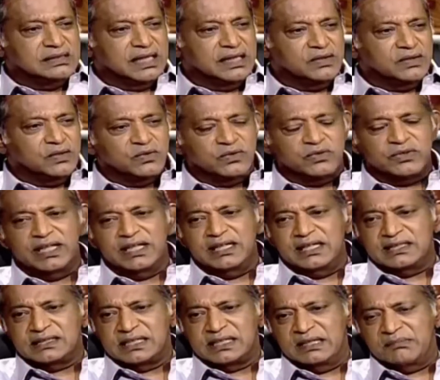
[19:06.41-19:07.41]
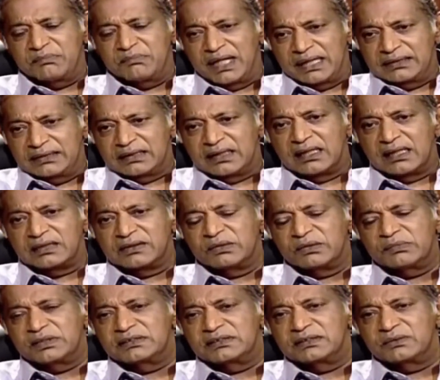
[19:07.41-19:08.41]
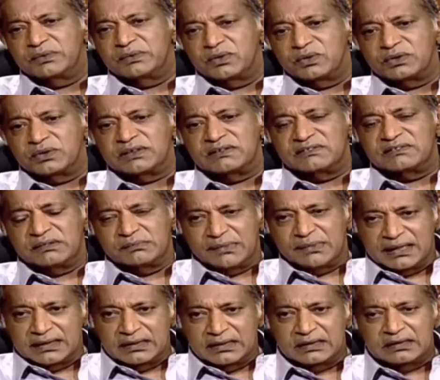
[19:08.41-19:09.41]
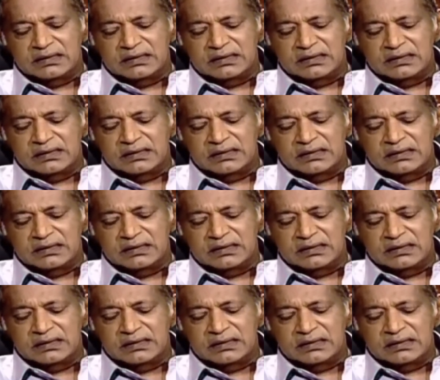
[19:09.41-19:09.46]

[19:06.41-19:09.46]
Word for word: I don't really necessarily buy their argument that we don't have the money.